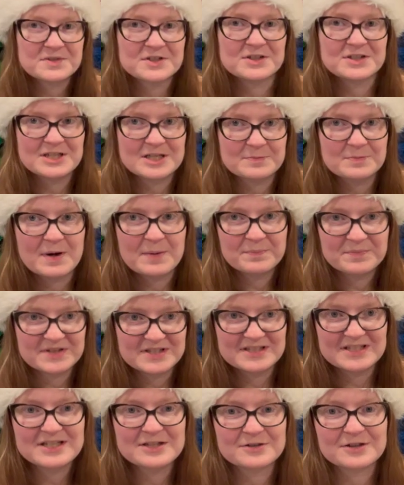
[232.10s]
her keep up the
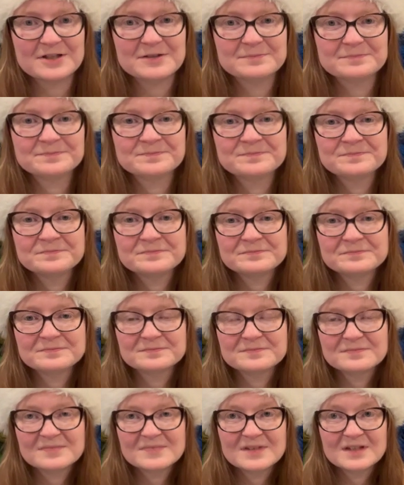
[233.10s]
secret.
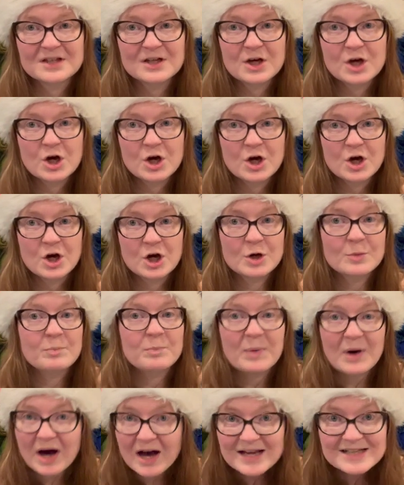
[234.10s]
Her
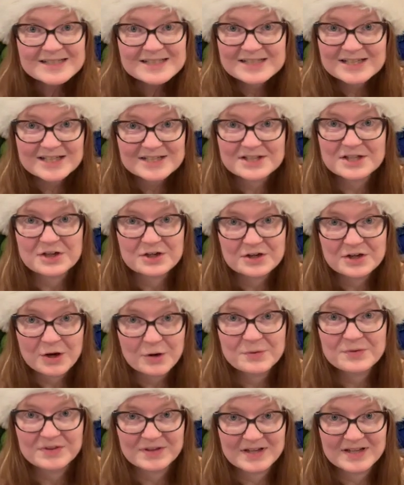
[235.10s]
boss doesn't
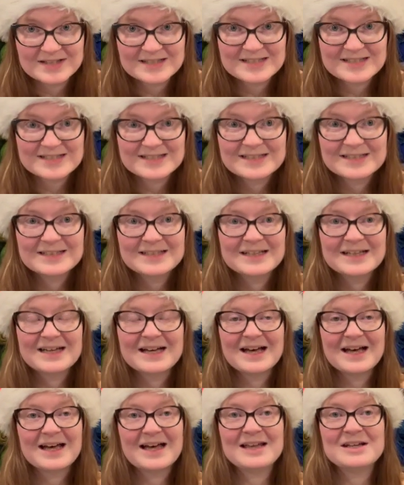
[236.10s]
know this.
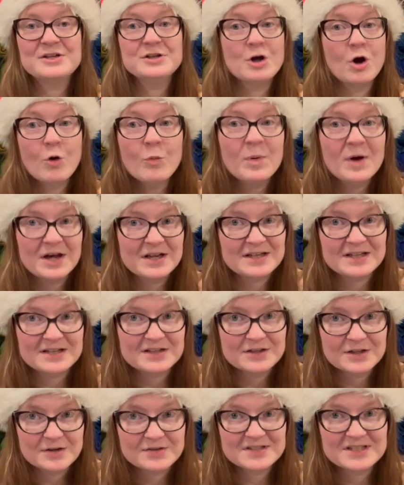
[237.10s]
Nobody
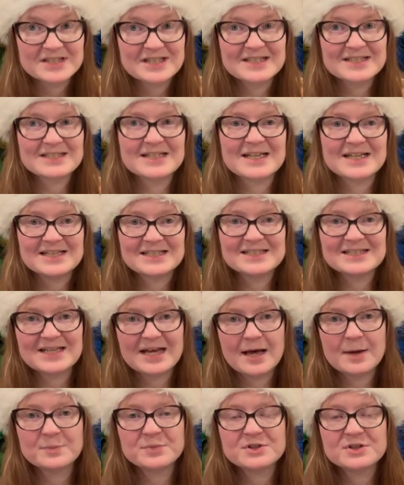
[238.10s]
knows this
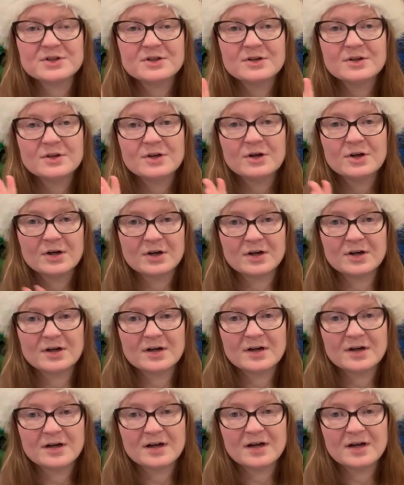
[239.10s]
except her